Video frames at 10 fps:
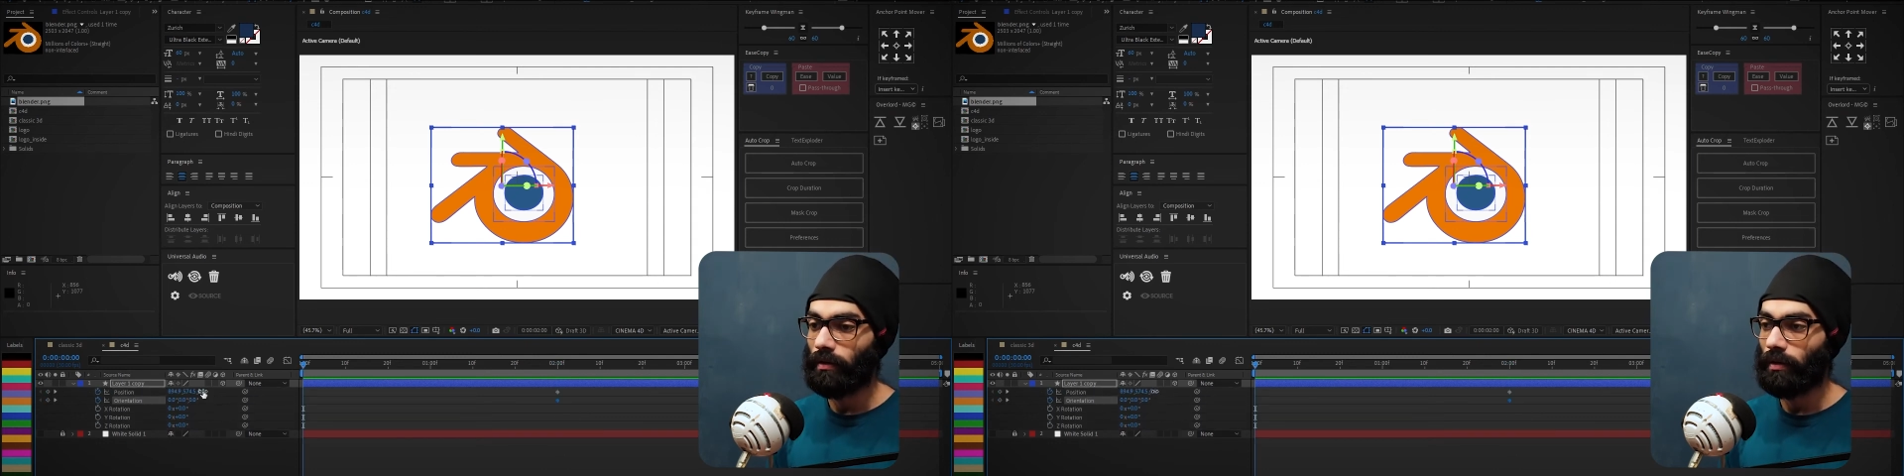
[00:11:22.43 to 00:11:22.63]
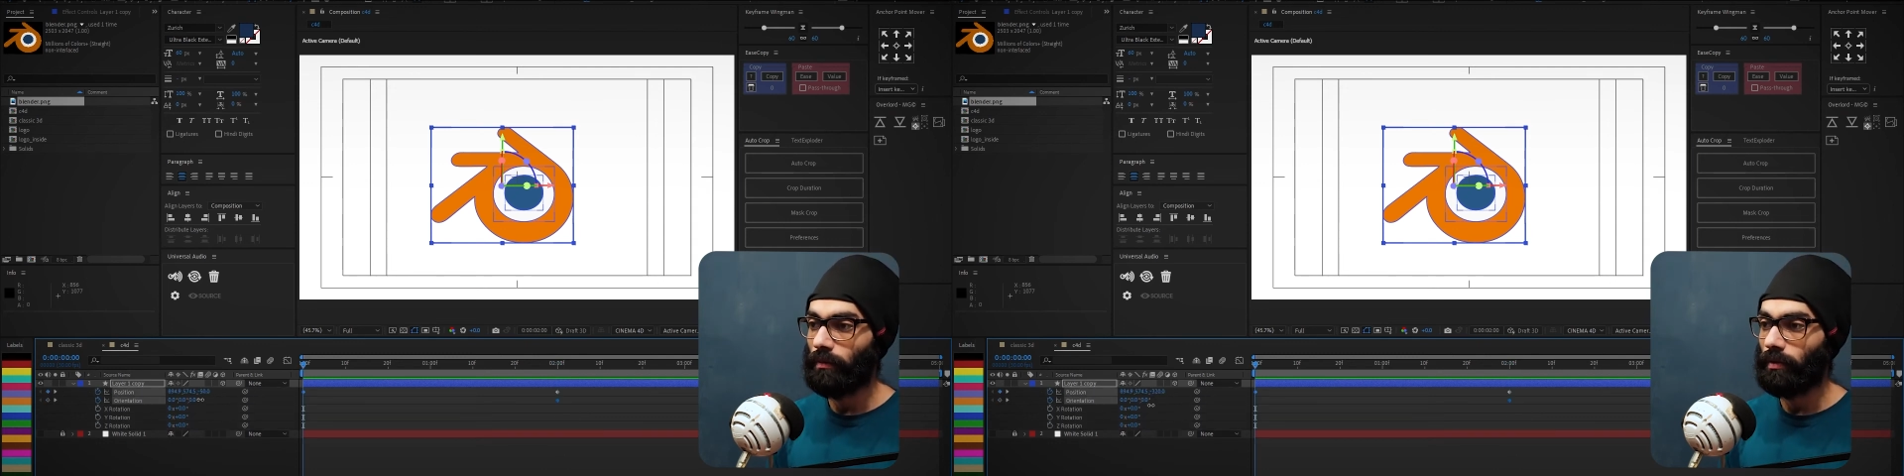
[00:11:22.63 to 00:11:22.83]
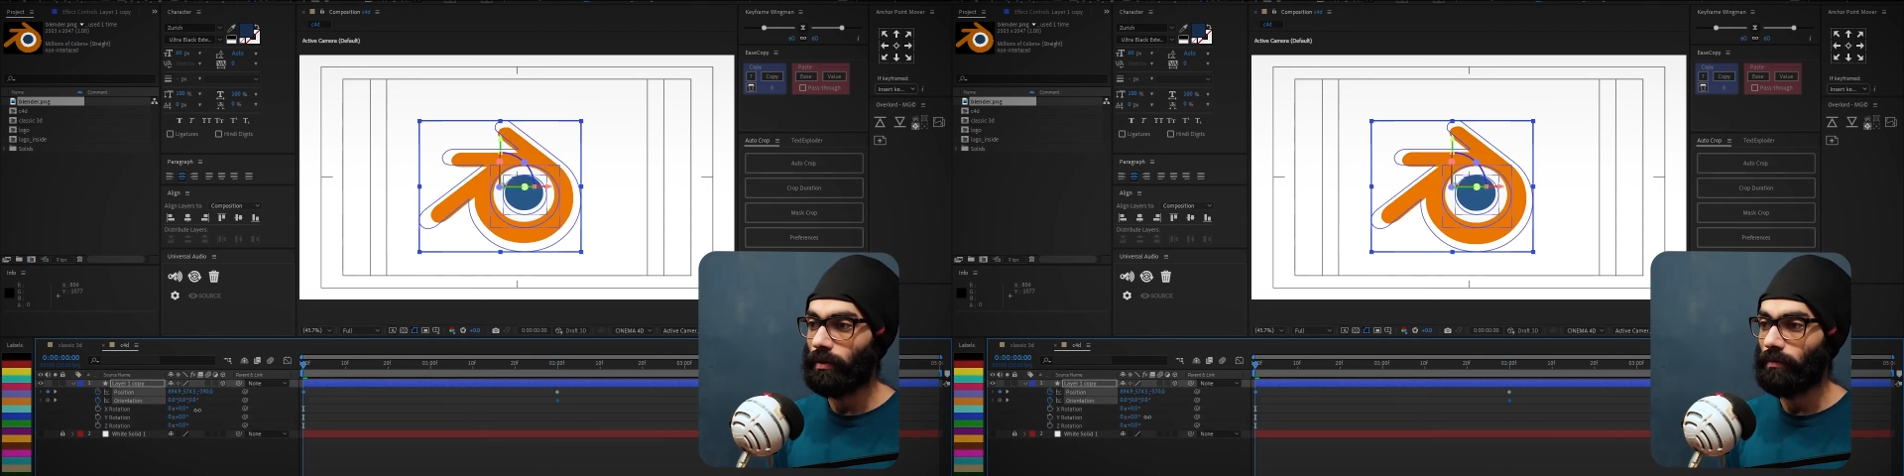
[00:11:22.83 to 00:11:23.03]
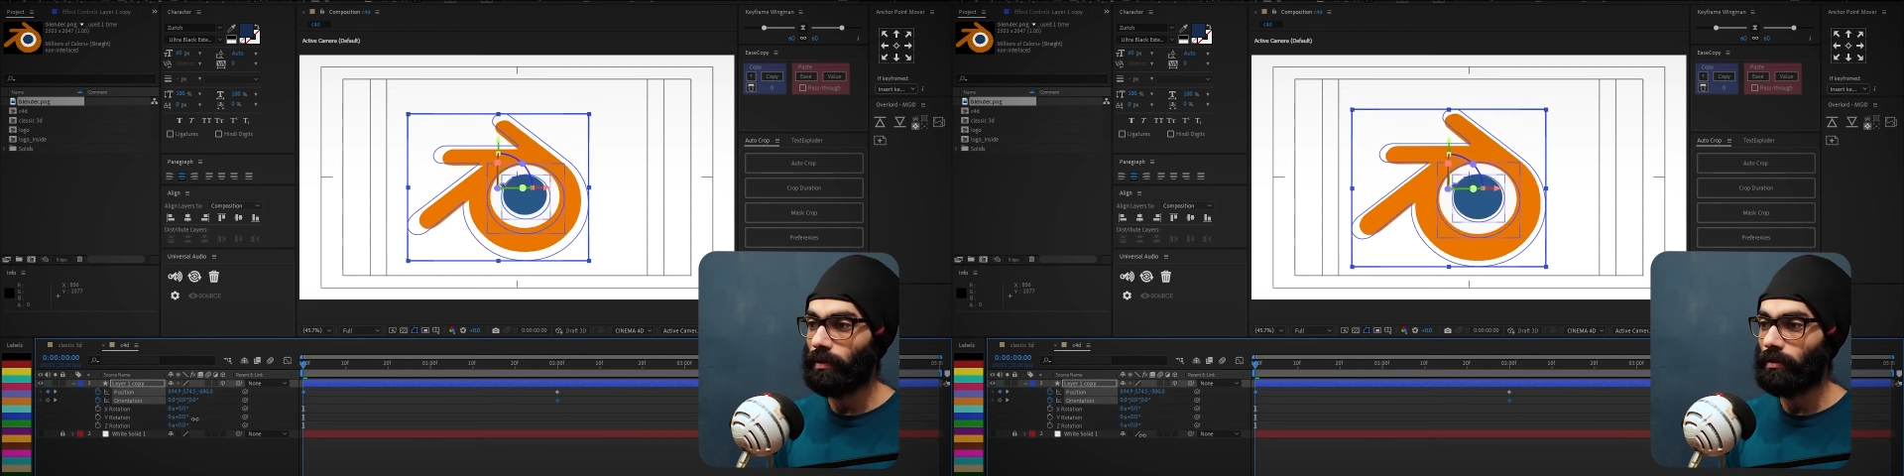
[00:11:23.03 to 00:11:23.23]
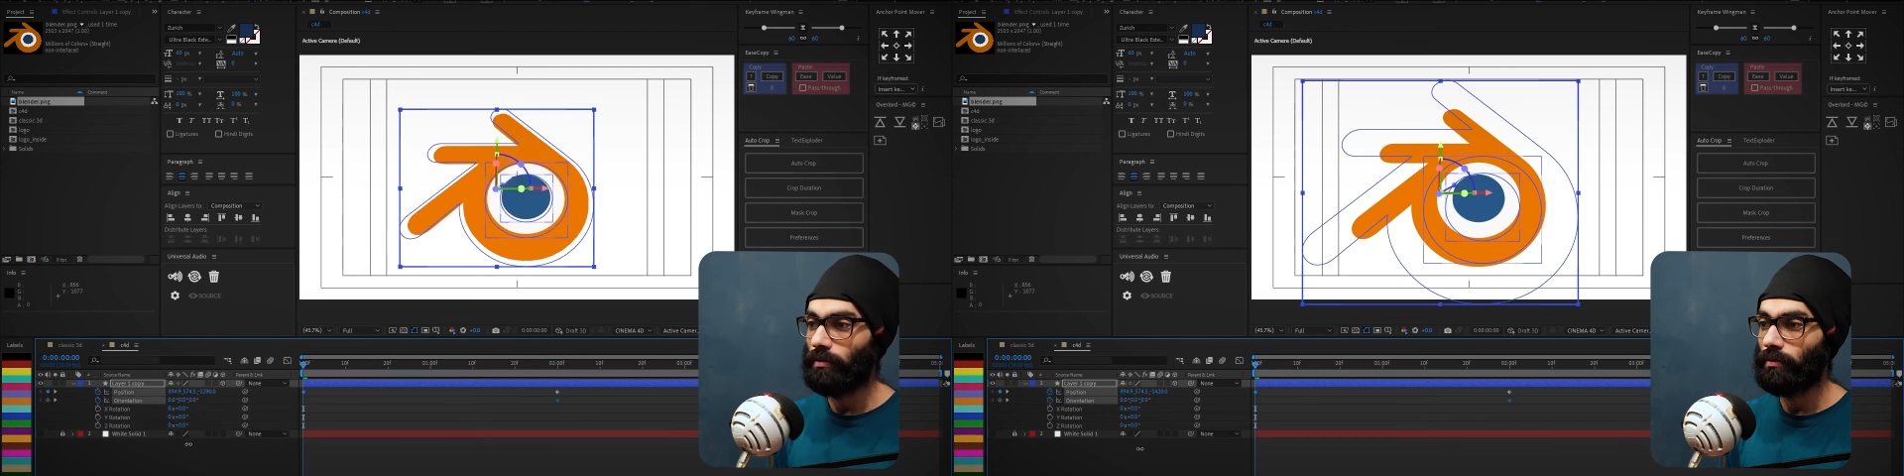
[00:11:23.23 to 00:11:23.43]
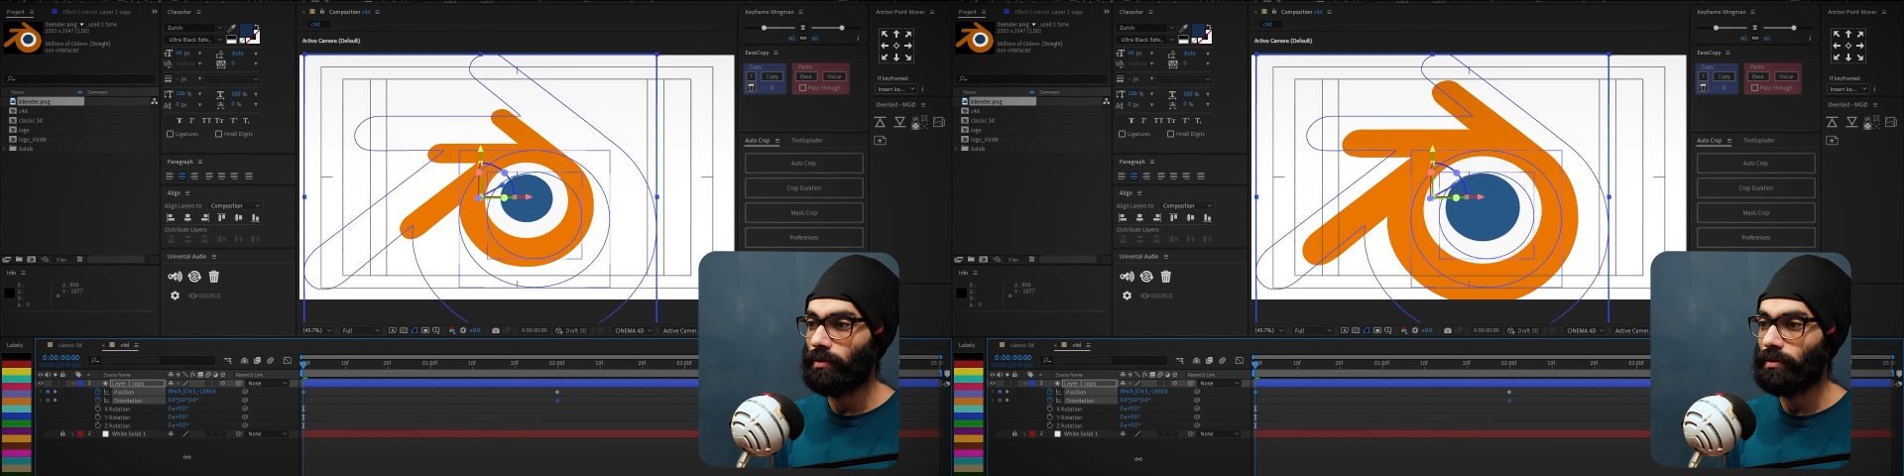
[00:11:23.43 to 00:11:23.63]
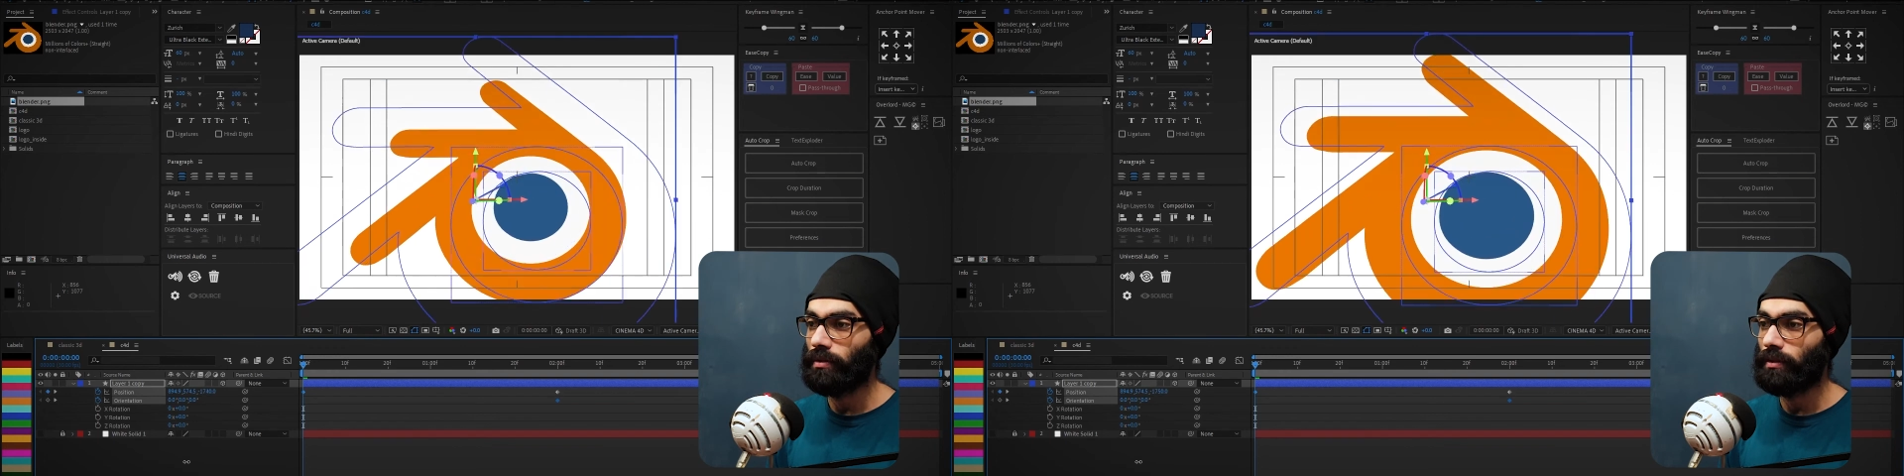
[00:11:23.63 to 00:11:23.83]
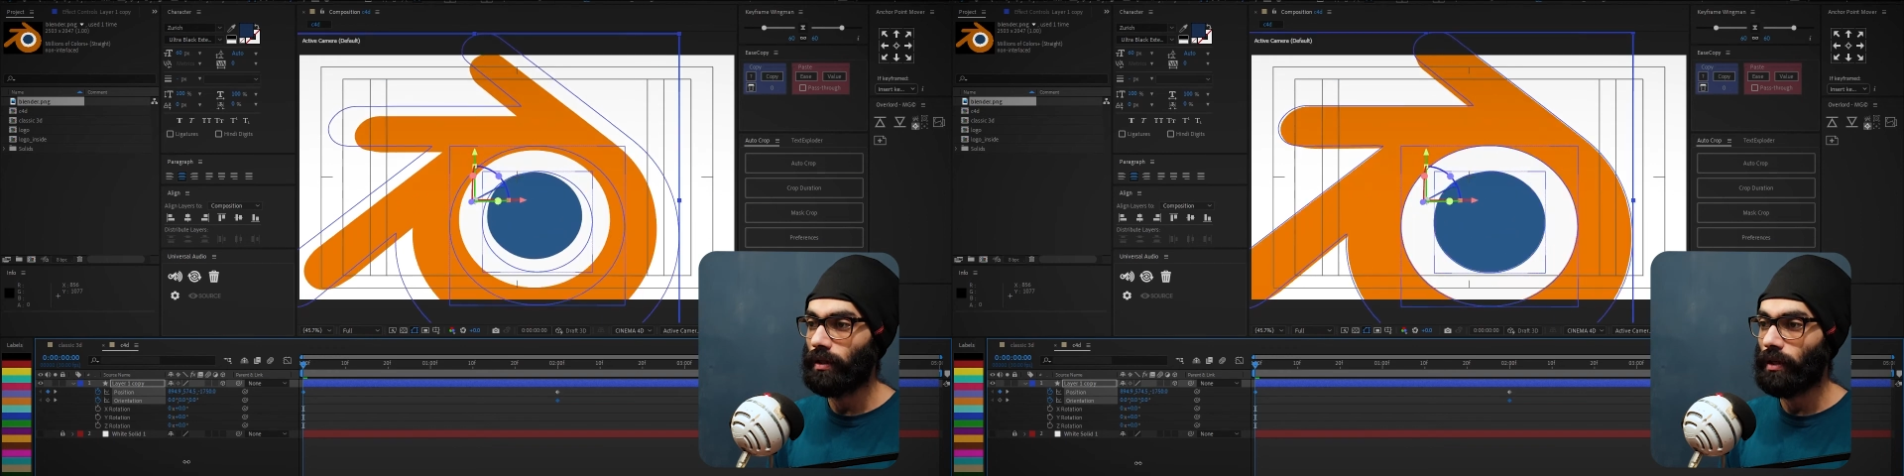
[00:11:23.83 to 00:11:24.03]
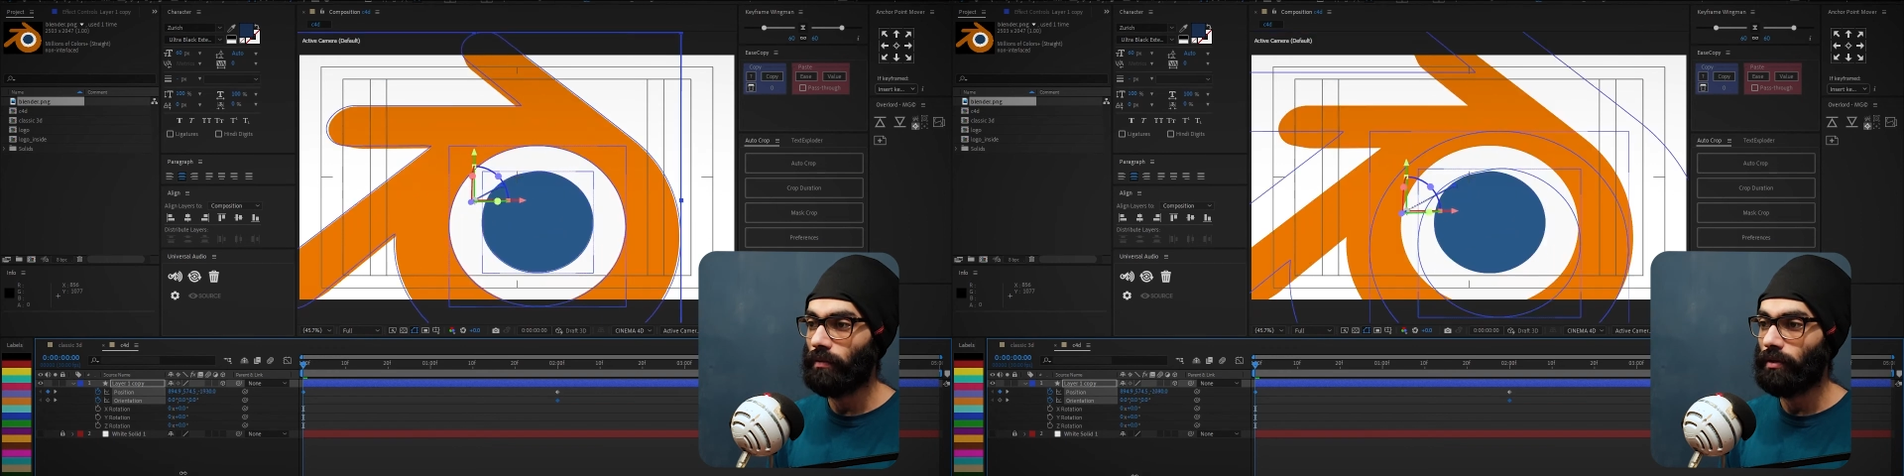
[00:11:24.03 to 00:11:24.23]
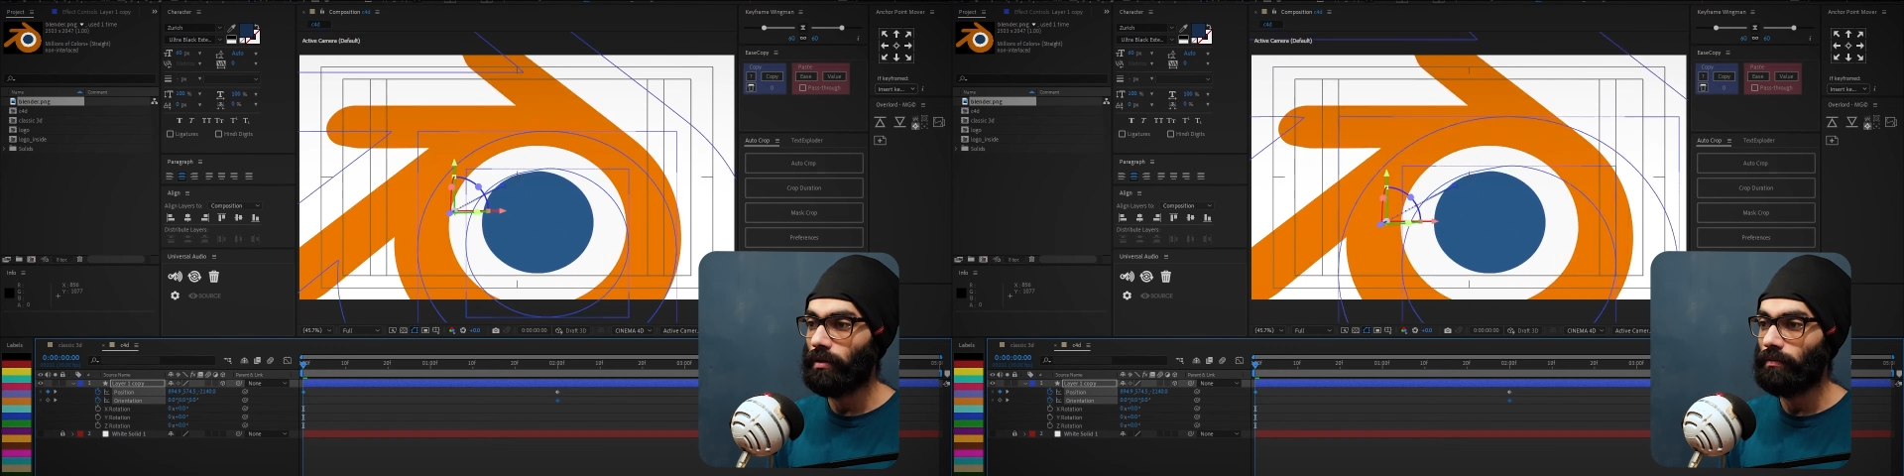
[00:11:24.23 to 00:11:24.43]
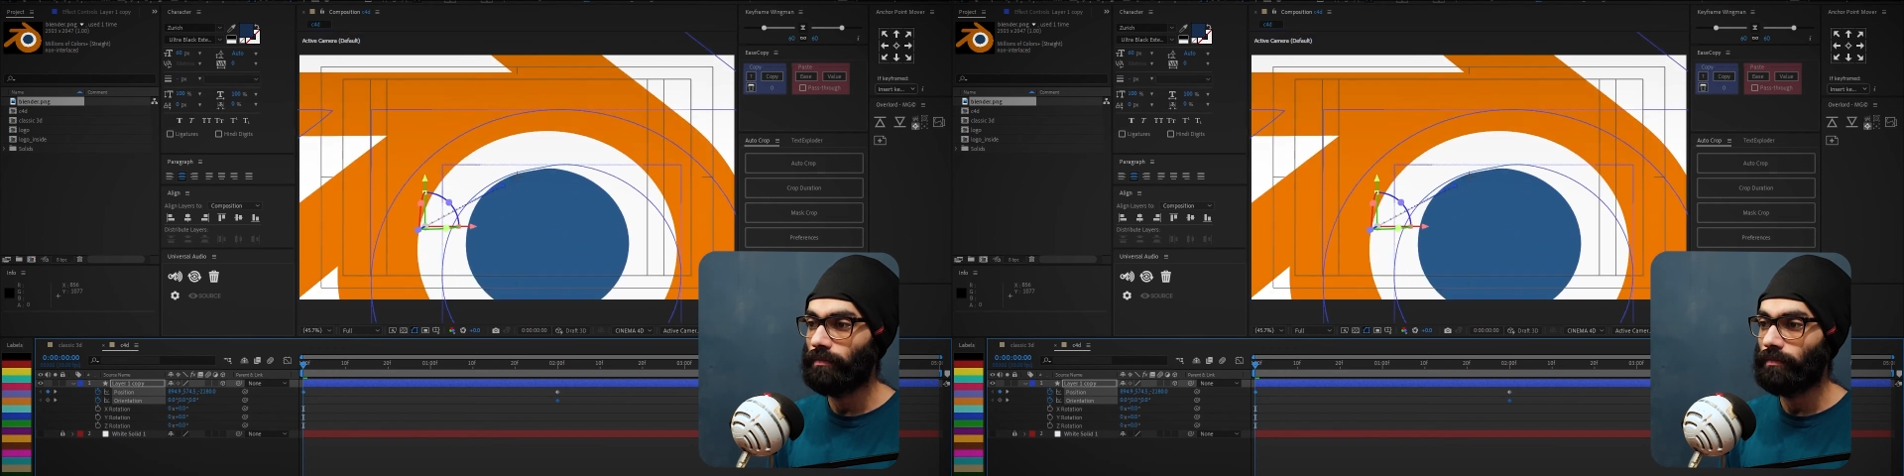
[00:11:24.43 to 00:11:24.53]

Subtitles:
I'm gonna bring it towards this camera,